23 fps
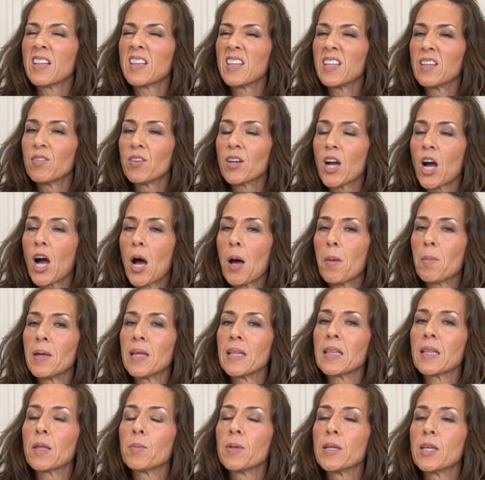Leave a
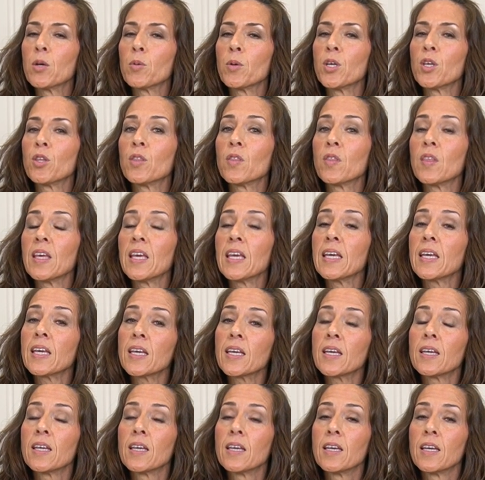comment. Let me know what you
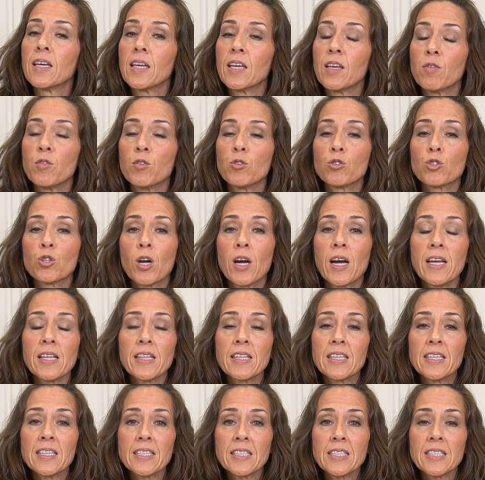think. If you try
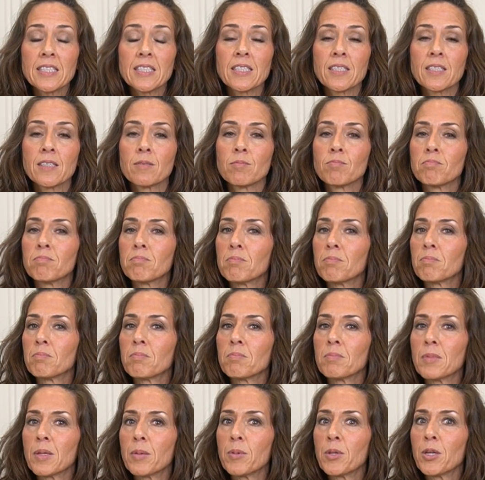this,
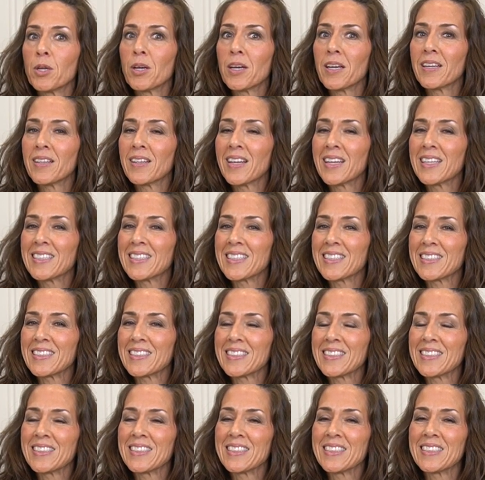let me know how you liked it.
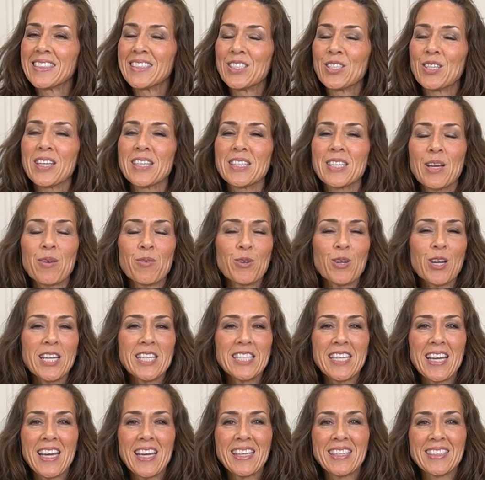You guys have a great
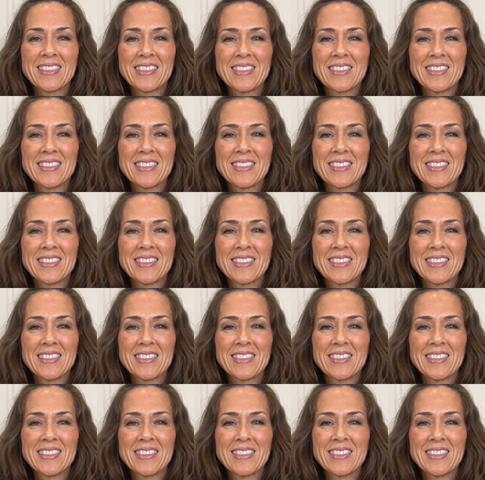day.